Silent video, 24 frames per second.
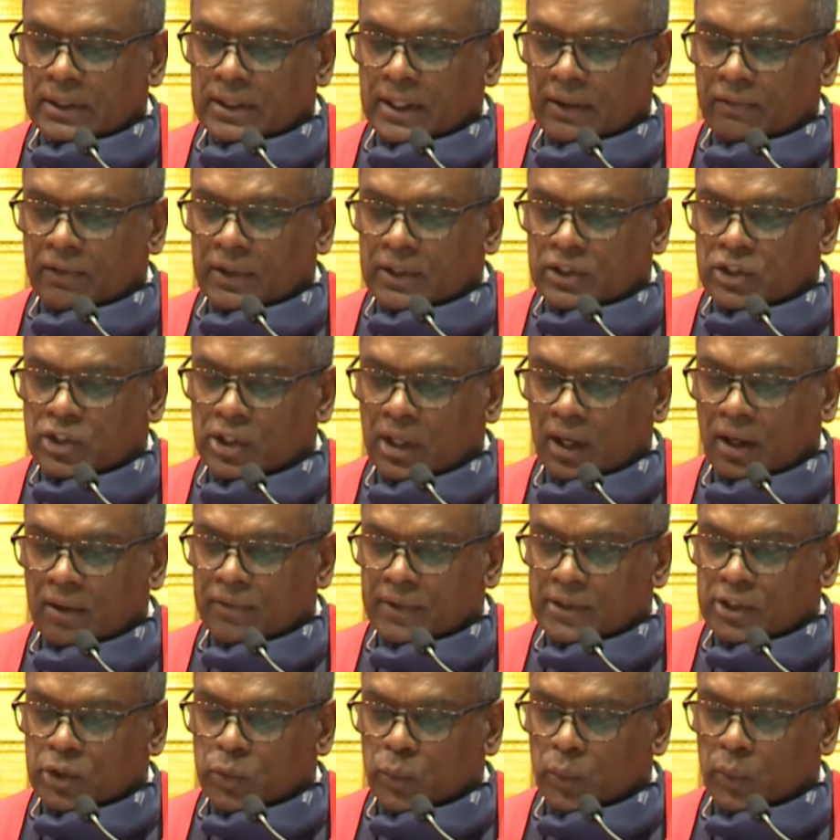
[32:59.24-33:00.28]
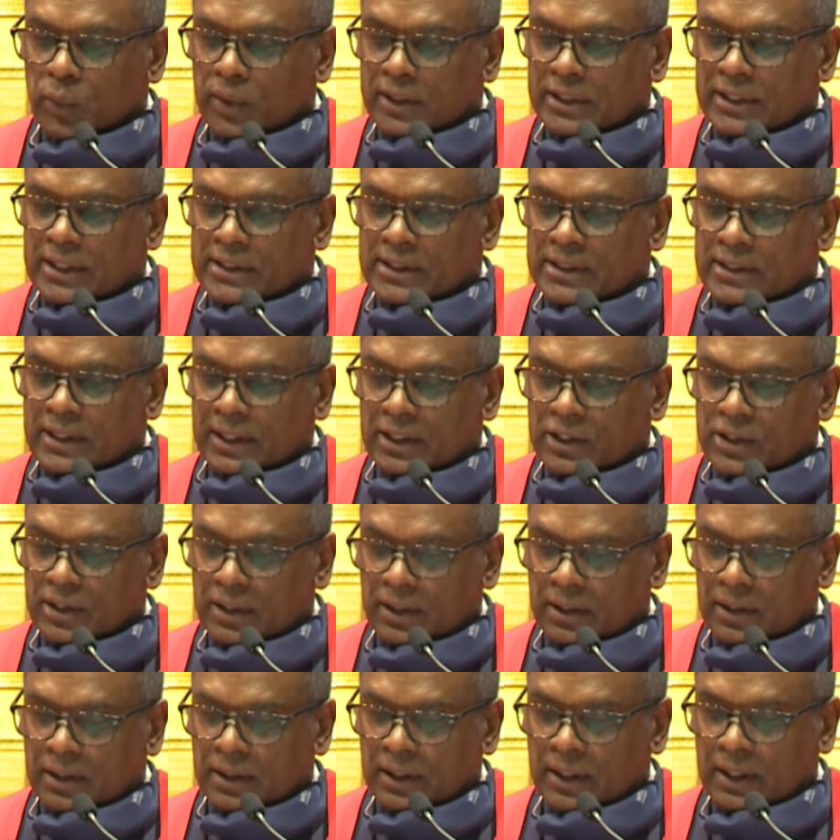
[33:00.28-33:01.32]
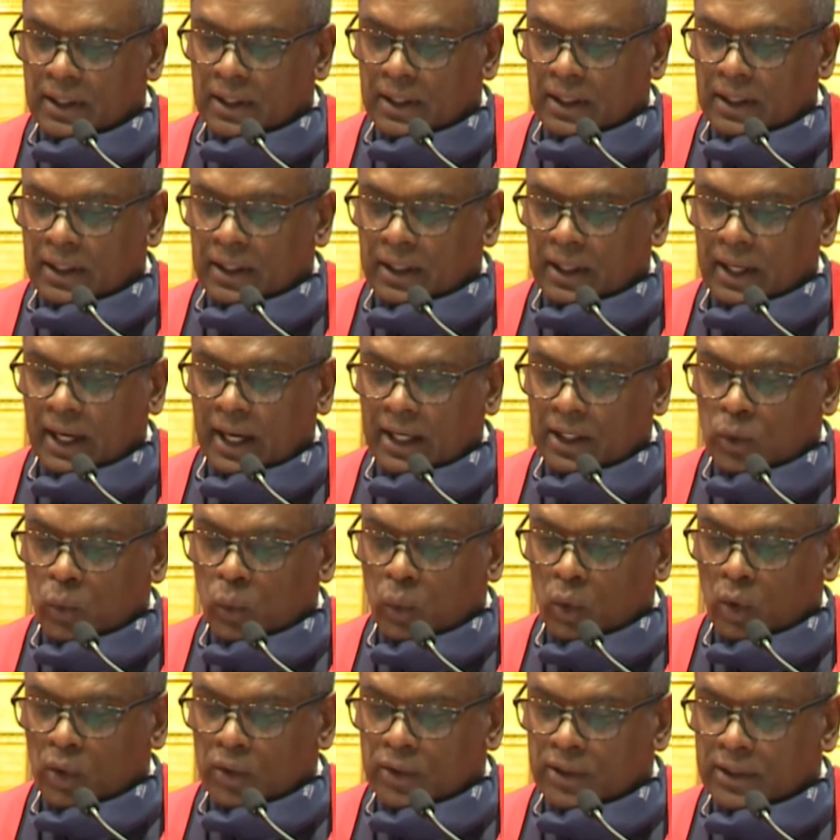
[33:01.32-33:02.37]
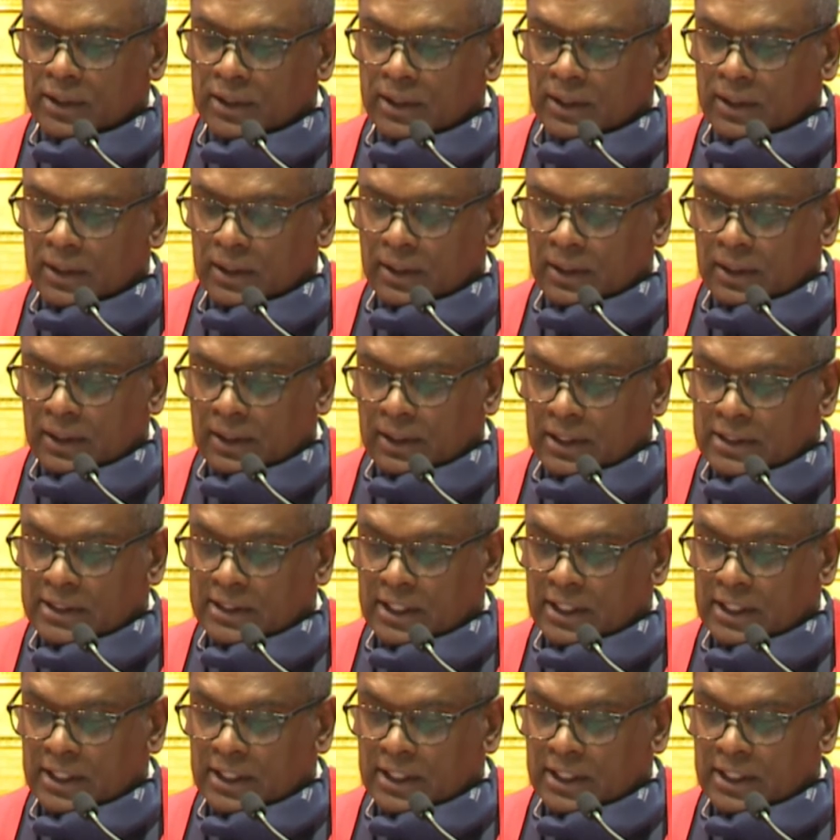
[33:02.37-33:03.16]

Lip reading: Devon Jarvis with distinction and awarded the